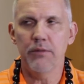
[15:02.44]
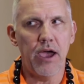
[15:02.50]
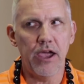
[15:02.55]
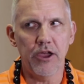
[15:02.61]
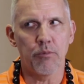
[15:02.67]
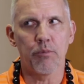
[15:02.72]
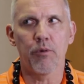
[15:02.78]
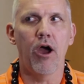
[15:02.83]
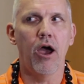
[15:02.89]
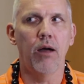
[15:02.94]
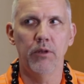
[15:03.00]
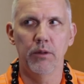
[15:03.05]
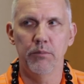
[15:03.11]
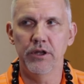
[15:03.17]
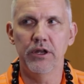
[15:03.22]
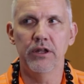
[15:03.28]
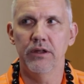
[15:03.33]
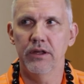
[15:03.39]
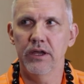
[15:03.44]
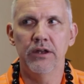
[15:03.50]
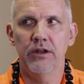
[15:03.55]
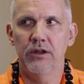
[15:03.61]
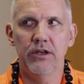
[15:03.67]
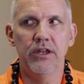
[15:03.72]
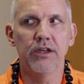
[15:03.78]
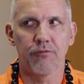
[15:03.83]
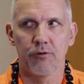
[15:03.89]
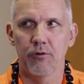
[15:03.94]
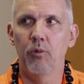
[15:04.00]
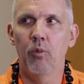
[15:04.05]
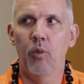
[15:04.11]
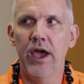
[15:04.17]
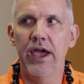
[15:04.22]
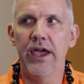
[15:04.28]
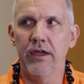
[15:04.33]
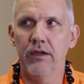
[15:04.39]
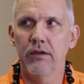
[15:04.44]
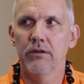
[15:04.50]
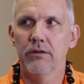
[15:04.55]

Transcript: about your problem in a different way.